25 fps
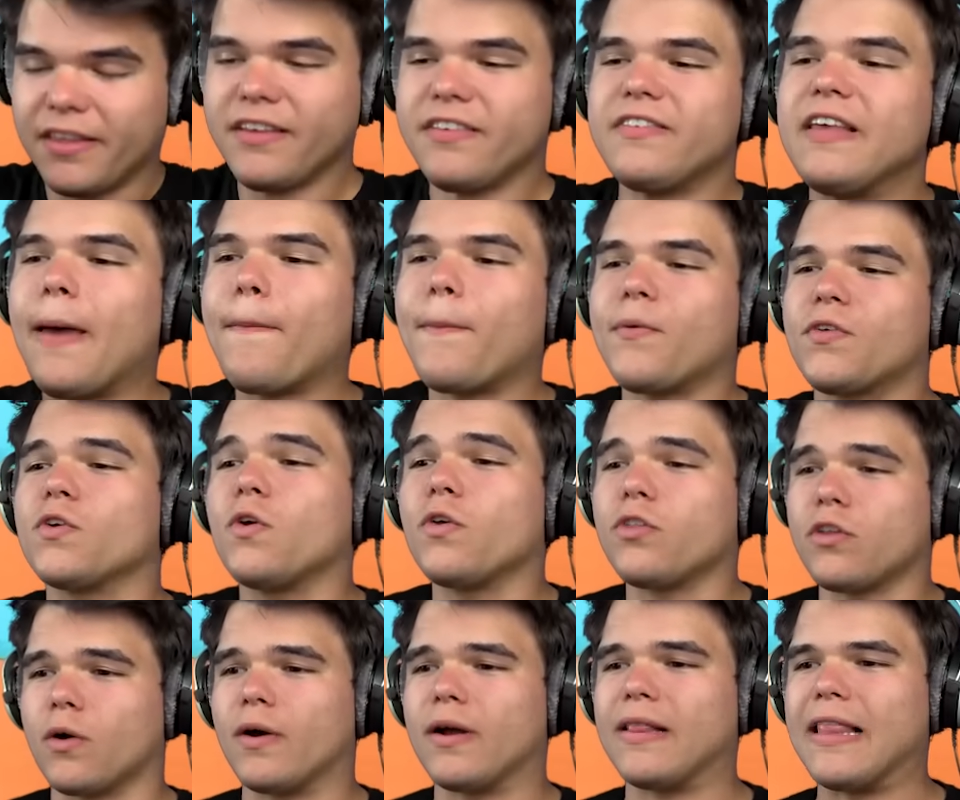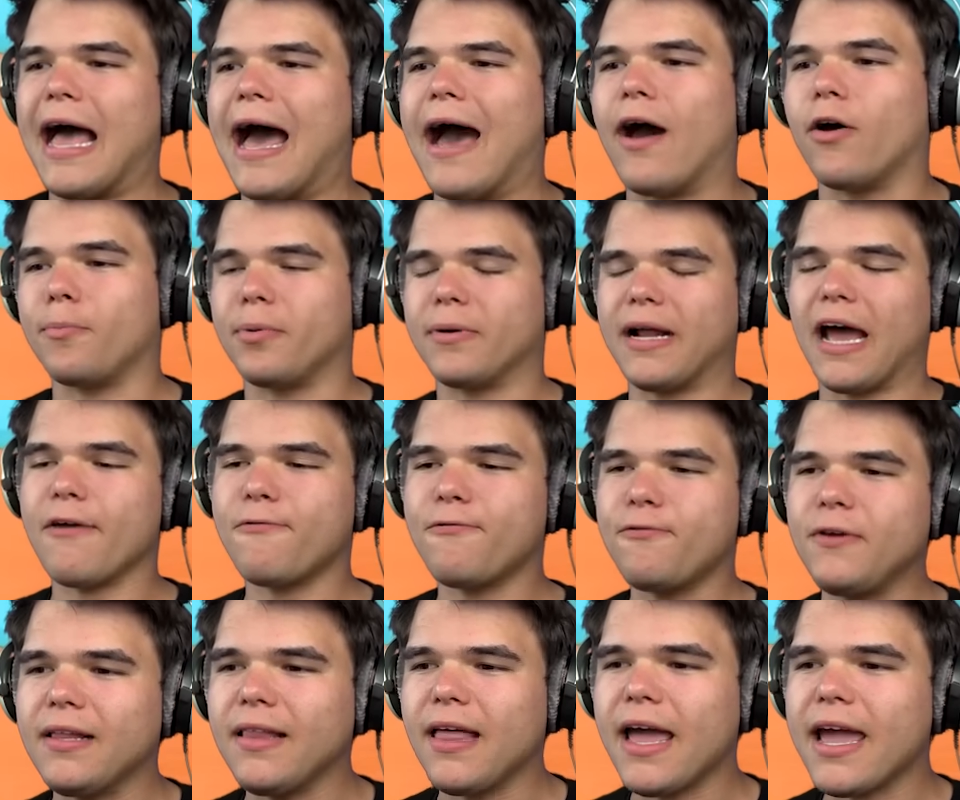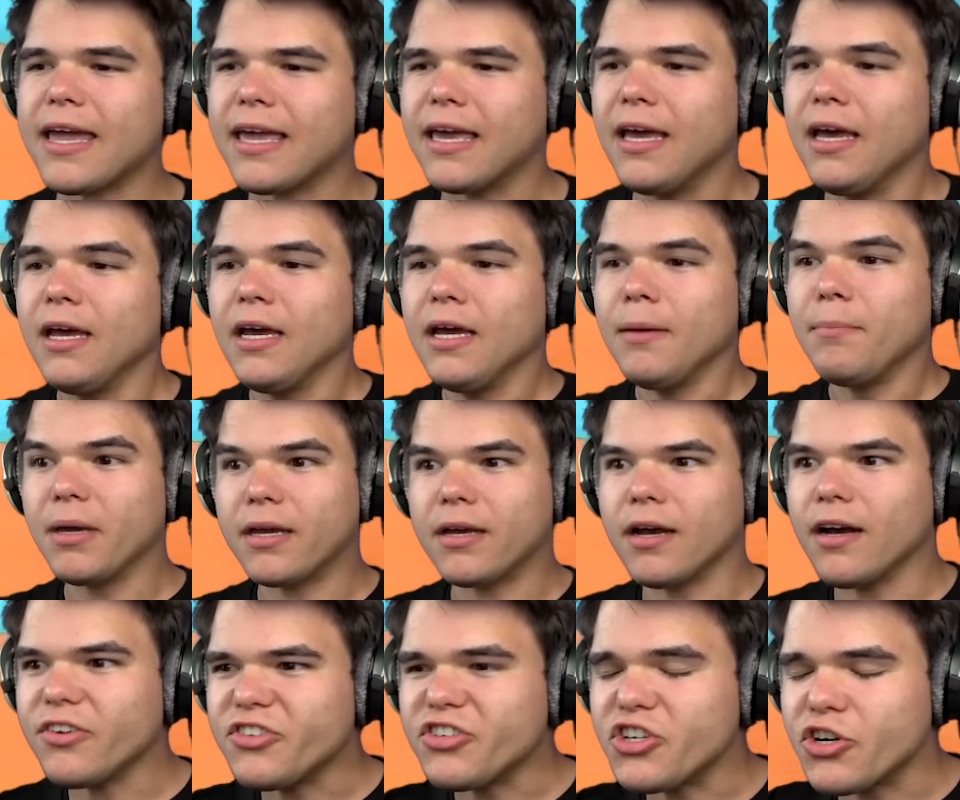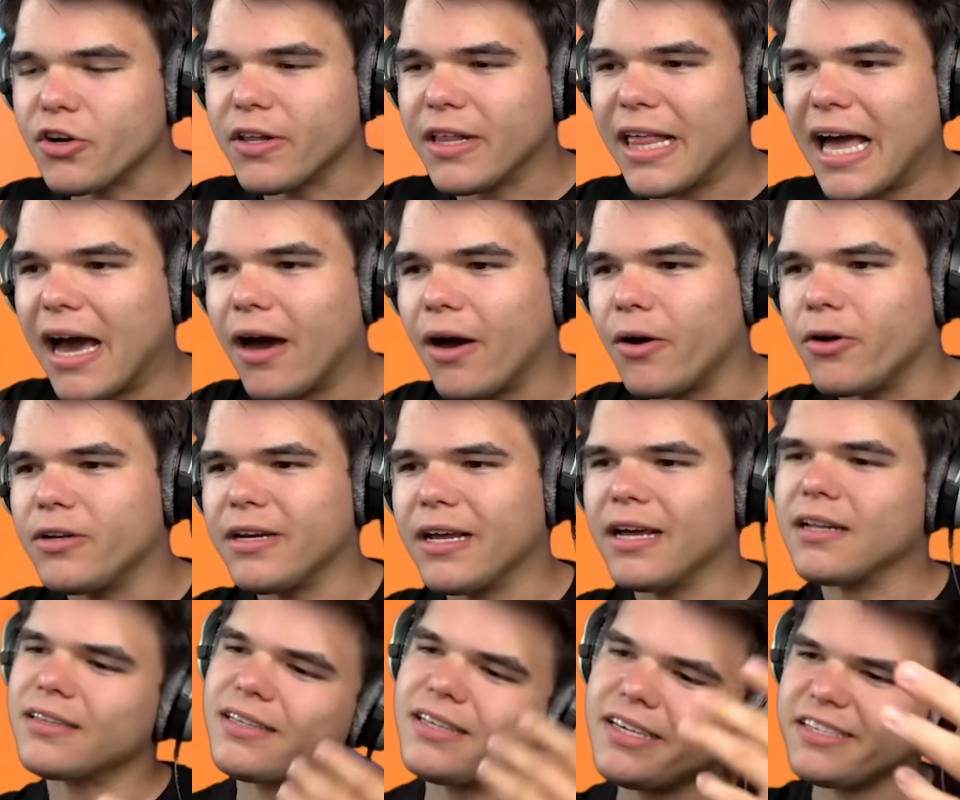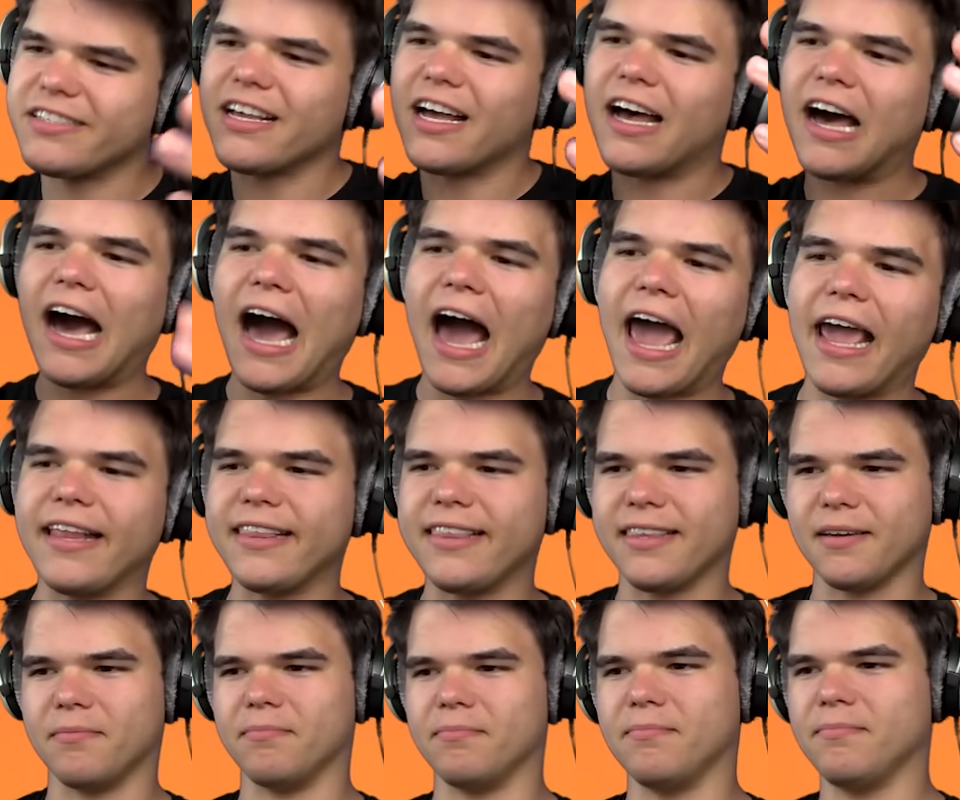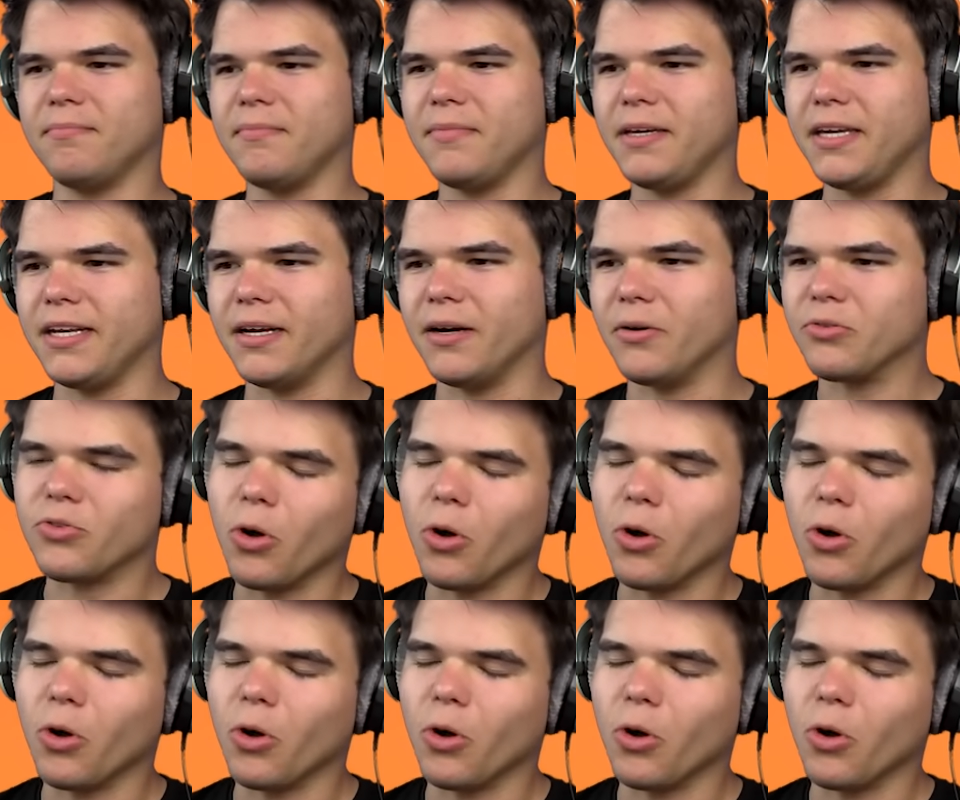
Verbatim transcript: this episode, they're allowed. But I feel like because they're allowed, at least hide them. You know,